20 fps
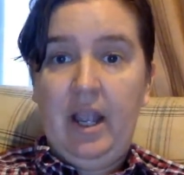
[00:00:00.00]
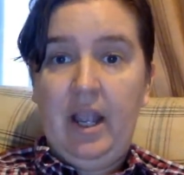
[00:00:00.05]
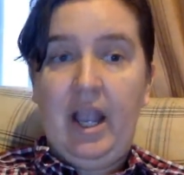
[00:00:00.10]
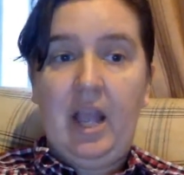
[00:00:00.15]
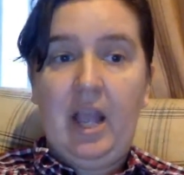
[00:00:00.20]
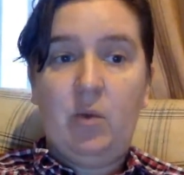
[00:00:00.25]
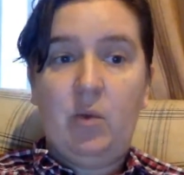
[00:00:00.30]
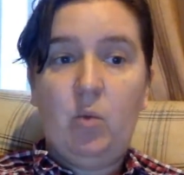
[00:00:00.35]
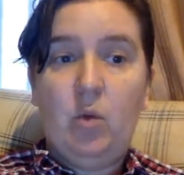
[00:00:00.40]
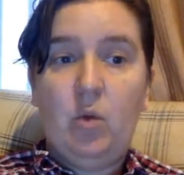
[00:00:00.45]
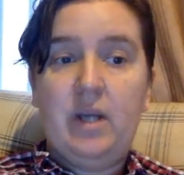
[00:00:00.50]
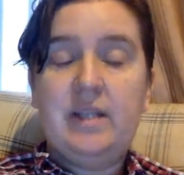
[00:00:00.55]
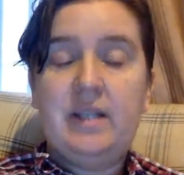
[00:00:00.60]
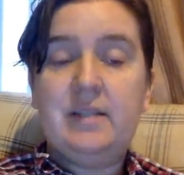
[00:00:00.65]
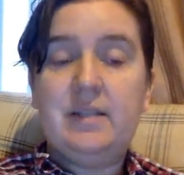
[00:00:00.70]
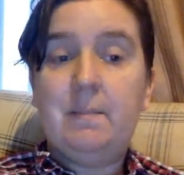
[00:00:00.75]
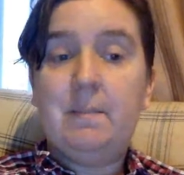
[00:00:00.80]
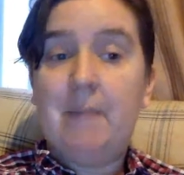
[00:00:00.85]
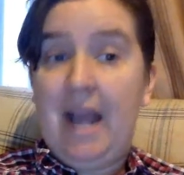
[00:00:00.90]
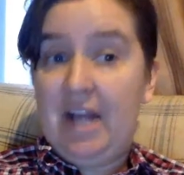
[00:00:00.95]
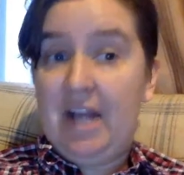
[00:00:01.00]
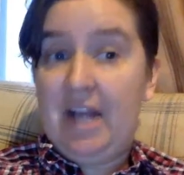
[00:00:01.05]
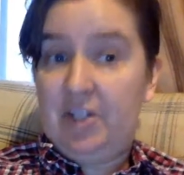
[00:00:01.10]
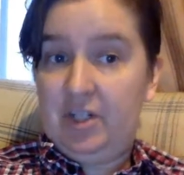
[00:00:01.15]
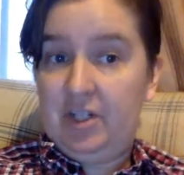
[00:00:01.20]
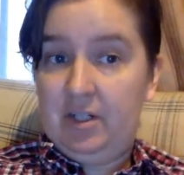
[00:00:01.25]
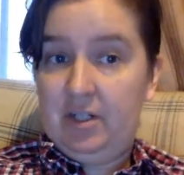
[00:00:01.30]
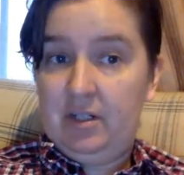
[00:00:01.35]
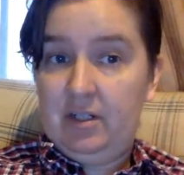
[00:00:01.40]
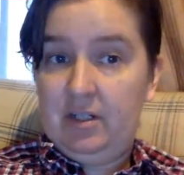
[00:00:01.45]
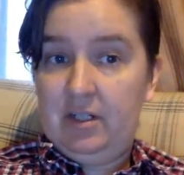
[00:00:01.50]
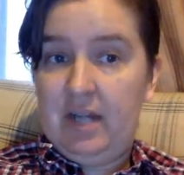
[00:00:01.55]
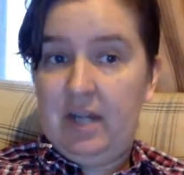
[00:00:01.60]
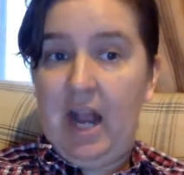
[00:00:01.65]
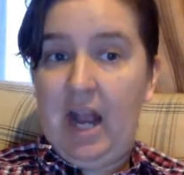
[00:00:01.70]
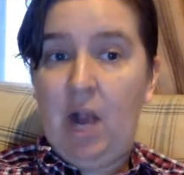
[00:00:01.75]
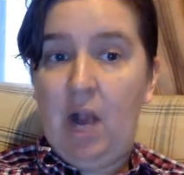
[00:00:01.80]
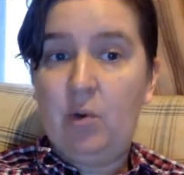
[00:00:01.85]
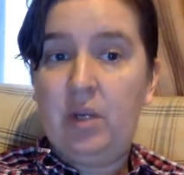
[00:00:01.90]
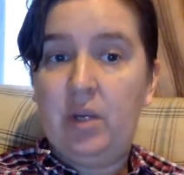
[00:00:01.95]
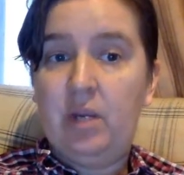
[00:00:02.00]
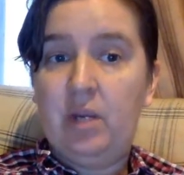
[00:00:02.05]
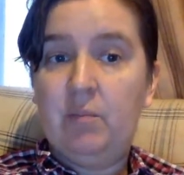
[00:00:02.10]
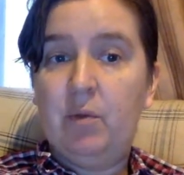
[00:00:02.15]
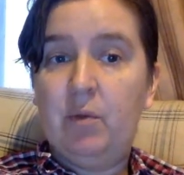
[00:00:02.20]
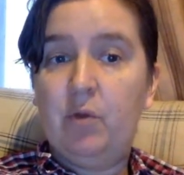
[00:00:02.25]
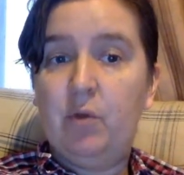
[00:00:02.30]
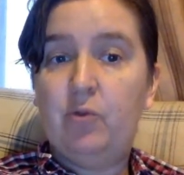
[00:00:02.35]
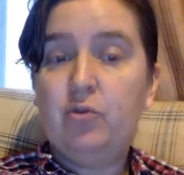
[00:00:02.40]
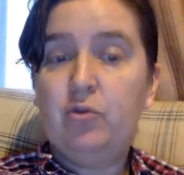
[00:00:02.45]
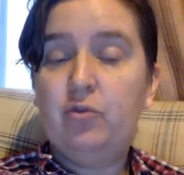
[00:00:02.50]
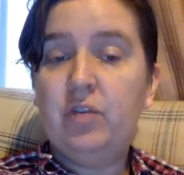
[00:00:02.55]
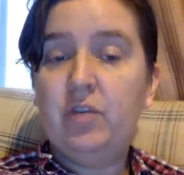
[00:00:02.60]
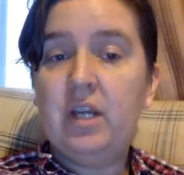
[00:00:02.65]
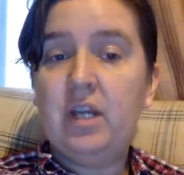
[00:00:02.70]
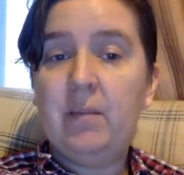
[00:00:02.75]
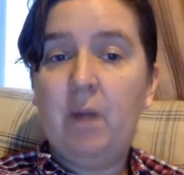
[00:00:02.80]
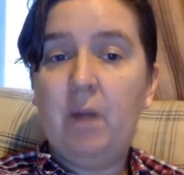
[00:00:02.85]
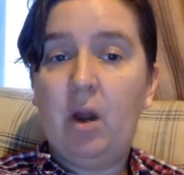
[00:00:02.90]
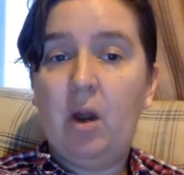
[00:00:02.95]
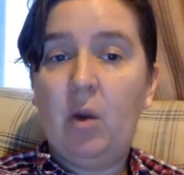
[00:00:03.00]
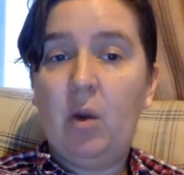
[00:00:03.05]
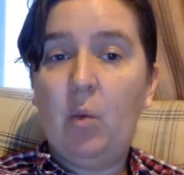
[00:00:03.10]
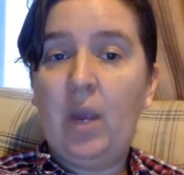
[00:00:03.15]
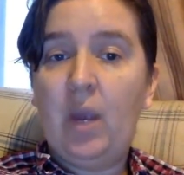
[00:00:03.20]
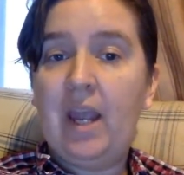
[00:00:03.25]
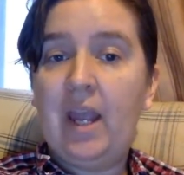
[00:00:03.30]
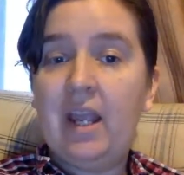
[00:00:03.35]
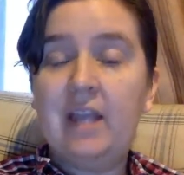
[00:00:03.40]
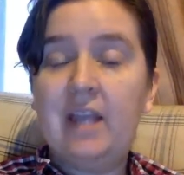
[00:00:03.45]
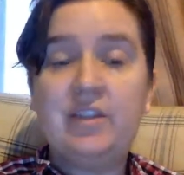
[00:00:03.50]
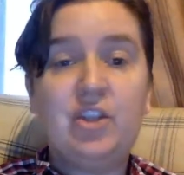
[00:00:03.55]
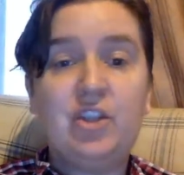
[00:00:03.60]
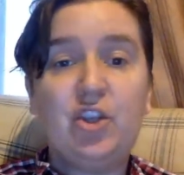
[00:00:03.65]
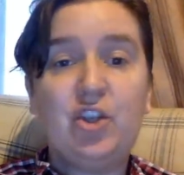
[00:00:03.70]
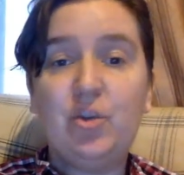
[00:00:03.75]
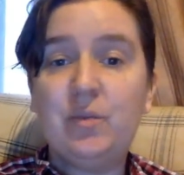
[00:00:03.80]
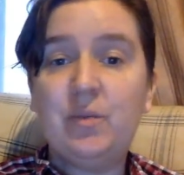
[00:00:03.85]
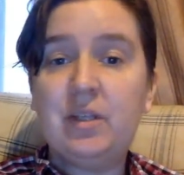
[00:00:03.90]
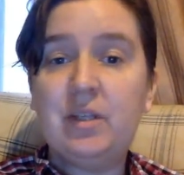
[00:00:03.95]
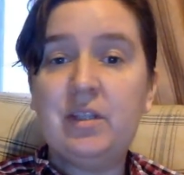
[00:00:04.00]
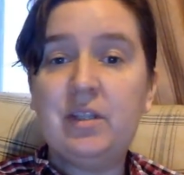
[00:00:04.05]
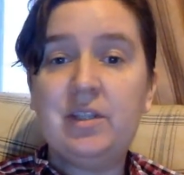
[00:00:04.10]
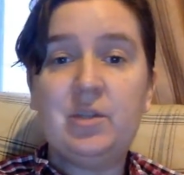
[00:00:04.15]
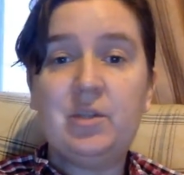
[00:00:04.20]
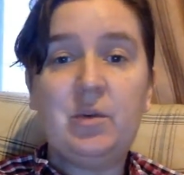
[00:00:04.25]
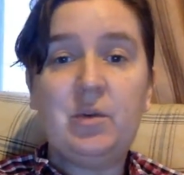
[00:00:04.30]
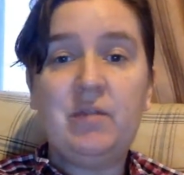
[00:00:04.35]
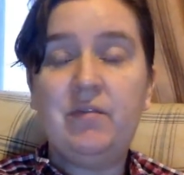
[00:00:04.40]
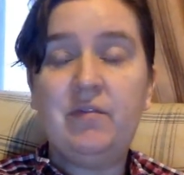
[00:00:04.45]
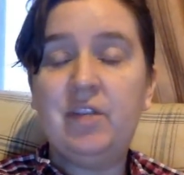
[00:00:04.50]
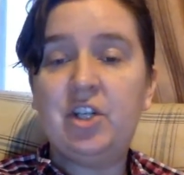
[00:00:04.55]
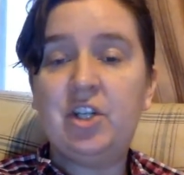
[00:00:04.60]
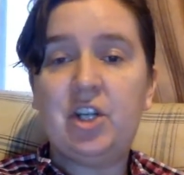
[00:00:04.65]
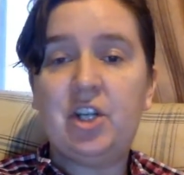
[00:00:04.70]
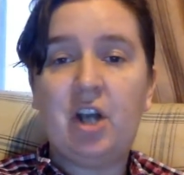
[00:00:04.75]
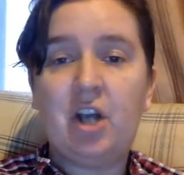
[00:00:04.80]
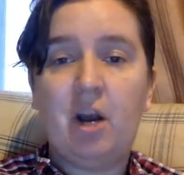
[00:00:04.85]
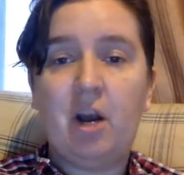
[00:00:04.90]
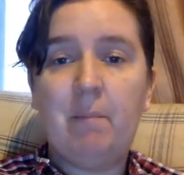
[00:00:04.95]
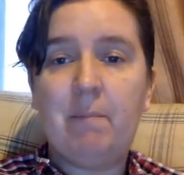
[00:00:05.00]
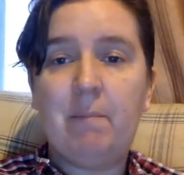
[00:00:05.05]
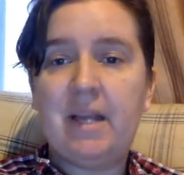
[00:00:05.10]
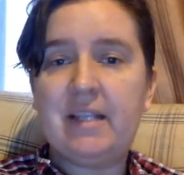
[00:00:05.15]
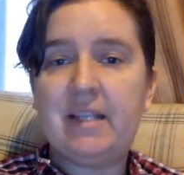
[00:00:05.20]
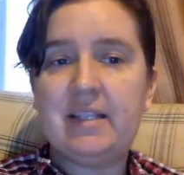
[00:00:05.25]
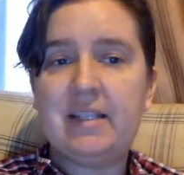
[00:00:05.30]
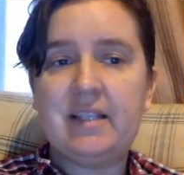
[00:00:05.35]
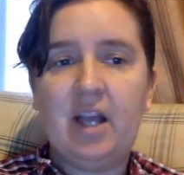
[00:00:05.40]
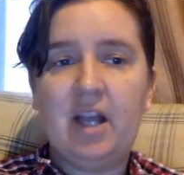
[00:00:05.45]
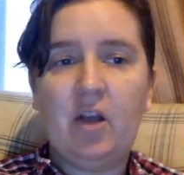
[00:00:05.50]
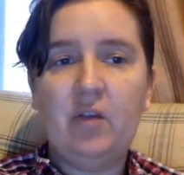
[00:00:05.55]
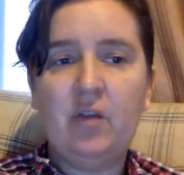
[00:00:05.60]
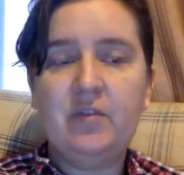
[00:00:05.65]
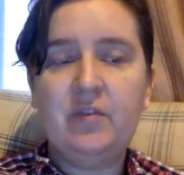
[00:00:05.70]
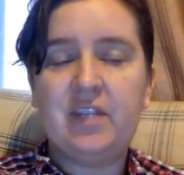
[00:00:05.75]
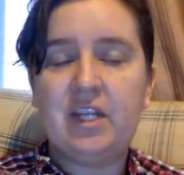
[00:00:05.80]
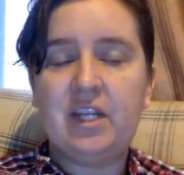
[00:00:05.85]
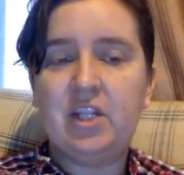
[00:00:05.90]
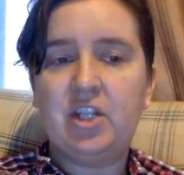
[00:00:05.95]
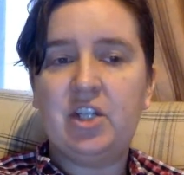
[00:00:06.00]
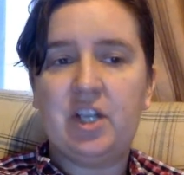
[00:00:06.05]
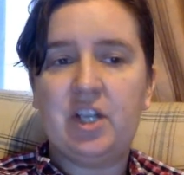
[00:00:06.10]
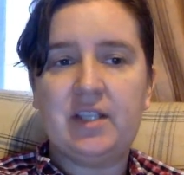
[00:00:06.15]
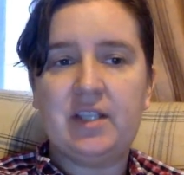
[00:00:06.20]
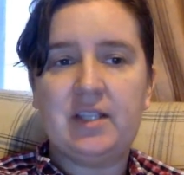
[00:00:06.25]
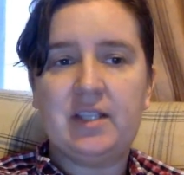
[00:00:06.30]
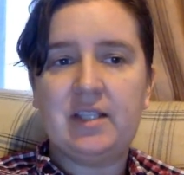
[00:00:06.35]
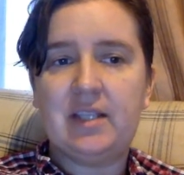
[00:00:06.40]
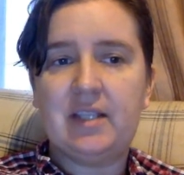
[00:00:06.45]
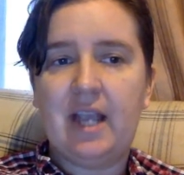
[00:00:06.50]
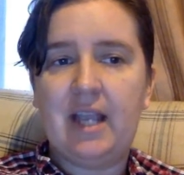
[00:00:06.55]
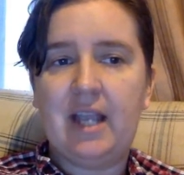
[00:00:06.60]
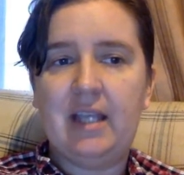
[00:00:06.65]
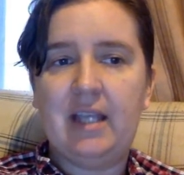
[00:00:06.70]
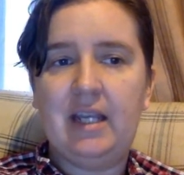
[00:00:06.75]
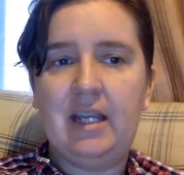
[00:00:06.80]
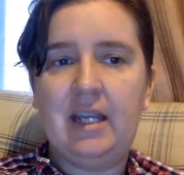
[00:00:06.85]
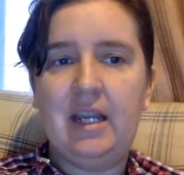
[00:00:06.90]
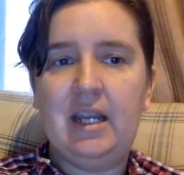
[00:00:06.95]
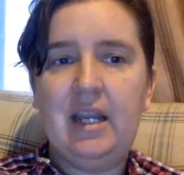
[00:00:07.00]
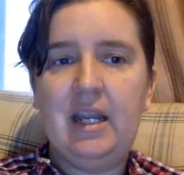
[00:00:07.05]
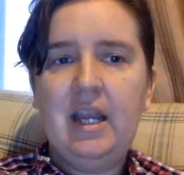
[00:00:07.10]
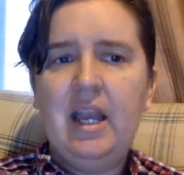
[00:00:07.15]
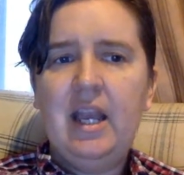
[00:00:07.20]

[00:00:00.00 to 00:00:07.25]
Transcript: and what is imagined, and how we can both dream our way as humans to envision our best selves in a just society,